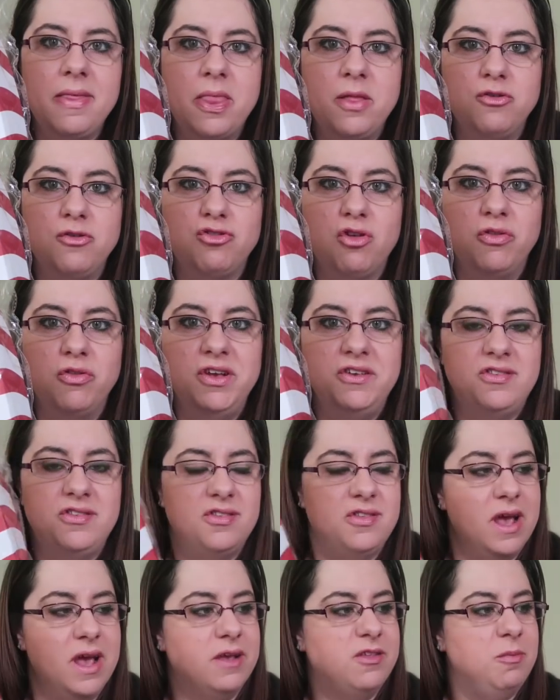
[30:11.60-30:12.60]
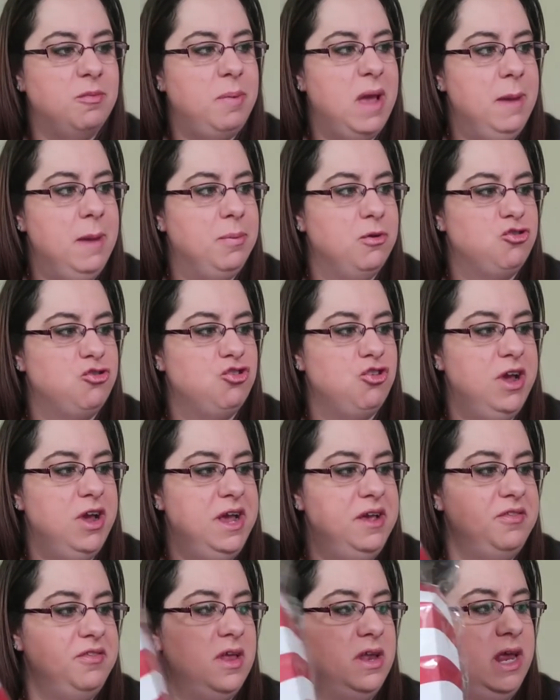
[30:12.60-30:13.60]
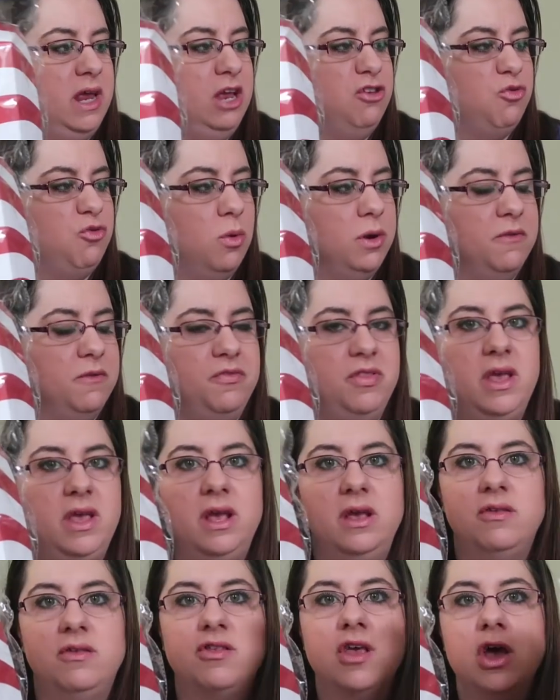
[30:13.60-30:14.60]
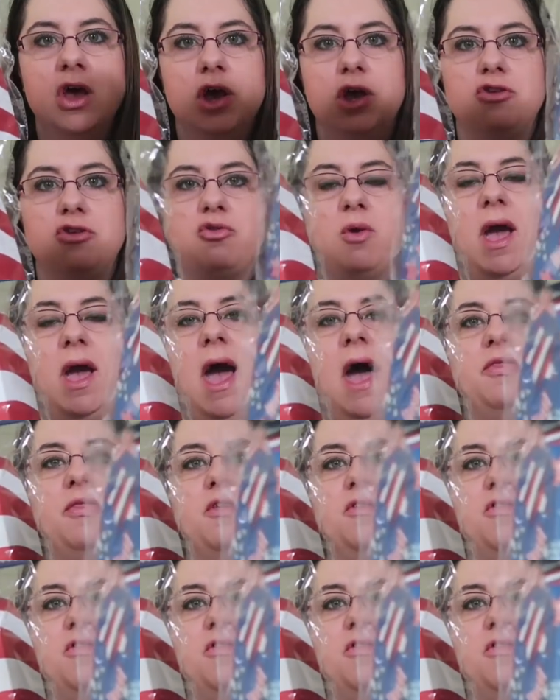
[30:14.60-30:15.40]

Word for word: And then there's only 6 paper trays in each one of these. So I had